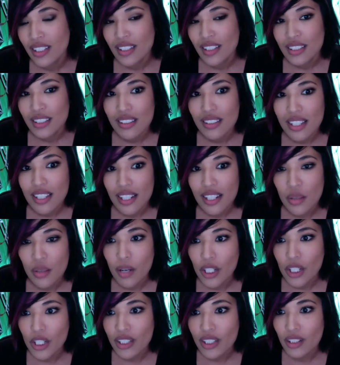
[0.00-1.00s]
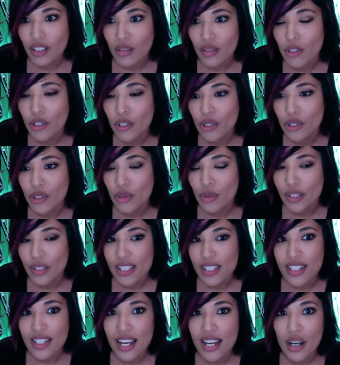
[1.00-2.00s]
there watching the commercials,
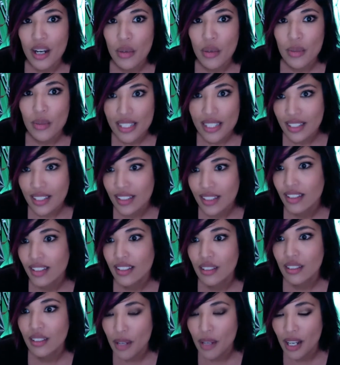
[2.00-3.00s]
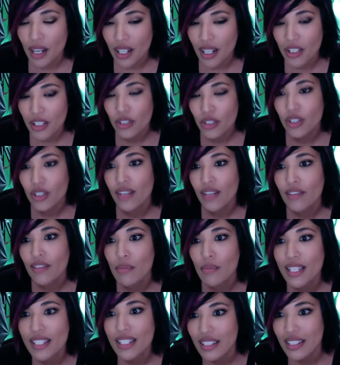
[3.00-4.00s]
whereas now we can click the box and turn off the
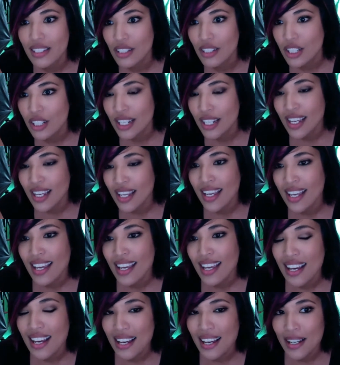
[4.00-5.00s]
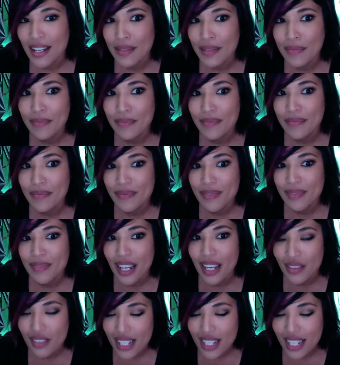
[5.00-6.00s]
message.
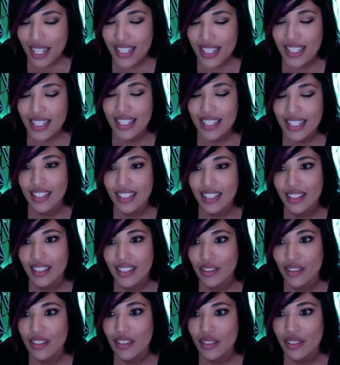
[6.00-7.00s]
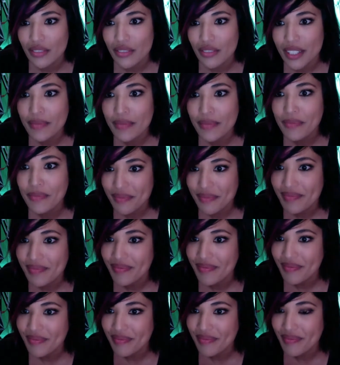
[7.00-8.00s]
Advertising is getting a little different.
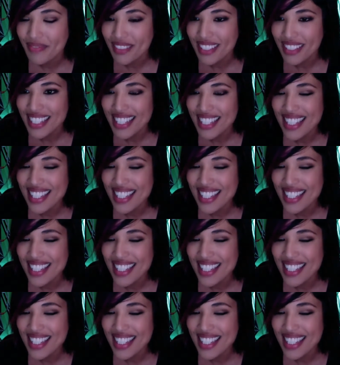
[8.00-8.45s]
It's